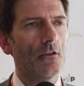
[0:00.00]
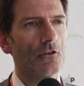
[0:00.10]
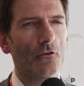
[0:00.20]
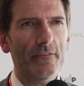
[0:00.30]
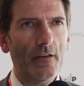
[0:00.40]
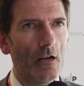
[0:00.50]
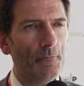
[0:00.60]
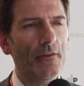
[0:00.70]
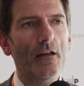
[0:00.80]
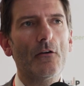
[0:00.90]
You know,
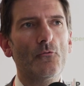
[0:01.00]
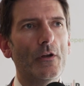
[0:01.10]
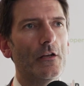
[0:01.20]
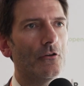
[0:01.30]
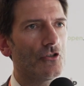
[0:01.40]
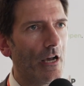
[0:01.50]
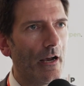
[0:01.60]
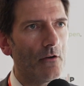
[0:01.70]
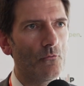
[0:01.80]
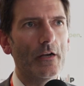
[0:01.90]
startups are really
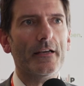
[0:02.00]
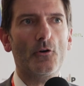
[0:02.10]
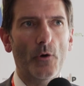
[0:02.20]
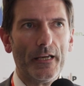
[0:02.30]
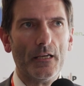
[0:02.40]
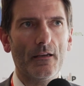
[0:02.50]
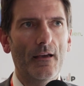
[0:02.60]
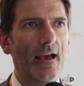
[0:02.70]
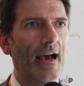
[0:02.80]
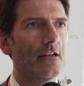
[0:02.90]
agile, really quick,
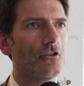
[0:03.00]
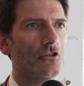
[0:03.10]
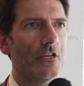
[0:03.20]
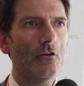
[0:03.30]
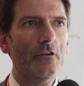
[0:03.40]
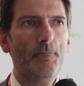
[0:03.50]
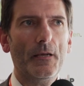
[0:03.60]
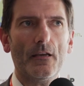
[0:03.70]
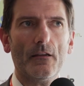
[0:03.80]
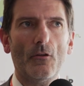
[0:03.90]
and generally
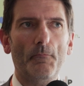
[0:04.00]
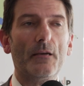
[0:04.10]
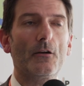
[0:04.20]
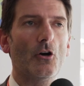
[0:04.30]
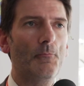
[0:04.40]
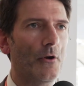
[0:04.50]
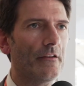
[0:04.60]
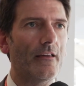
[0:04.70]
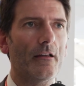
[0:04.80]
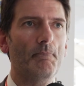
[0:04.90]
speaking, the big
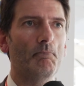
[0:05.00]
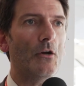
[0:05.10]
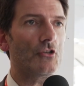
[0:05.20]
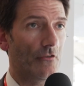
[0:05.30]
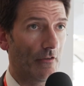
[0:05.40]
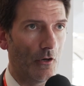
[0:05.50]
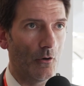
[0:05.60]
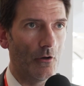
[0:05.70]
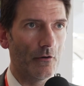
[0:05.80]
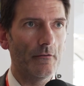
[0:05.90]
corporates are much
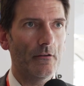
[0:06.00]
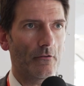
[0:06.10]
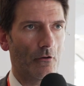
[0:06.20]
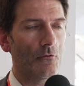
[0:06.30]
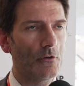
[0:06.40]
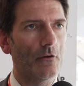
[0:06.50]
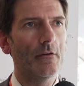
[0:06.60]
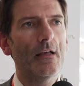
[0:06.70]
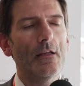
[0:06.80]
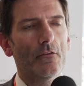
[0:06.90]
slower.
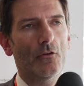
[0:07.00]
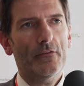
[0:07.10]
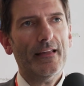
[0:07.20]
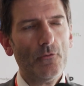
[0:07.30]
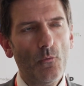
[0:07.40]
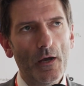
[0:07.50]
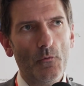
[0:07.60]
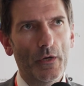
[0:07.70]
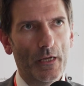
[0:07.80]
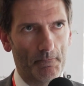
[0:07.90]
So that's why
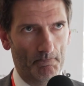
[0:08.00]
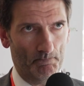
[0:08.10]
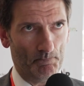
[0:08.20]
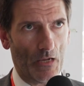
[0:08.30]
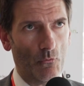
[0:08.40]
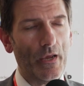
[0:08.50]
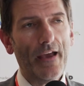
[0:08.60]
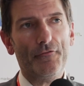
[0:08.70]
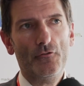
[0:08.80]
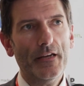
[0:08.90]
we
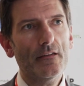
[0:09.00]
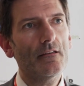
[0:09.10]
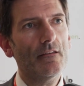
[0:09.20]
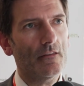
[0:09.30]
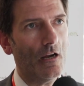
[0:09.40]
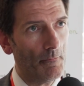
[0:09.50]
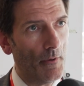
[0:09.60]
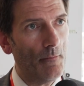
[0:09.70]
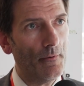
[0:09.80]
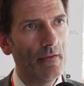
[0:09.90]
have created the Startup
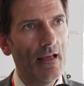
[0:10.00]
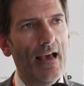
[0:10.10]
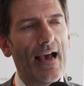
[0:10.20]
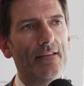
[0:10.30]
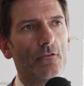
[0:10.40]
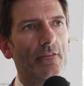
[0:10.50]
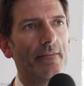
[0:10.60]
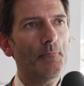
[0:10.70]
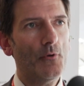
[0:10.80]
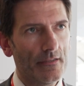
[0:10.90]
Hub as a
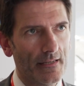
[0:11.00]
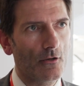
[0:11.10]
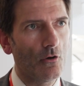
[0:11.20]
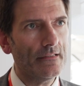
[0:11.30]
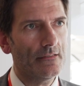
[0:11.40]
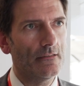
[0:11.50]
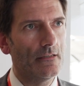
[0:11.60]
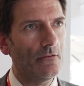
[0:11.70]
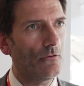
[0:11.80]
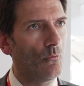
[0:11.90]
separate legal
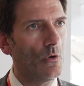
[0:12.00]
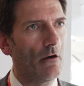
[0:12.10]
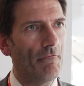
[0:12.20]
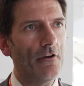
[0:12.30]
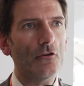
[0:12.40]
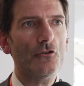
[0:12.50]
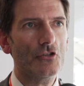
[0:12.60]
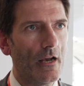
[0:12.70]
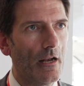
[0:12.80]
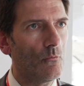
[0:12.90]
entity. So we are very
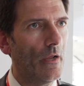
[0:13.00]
agile.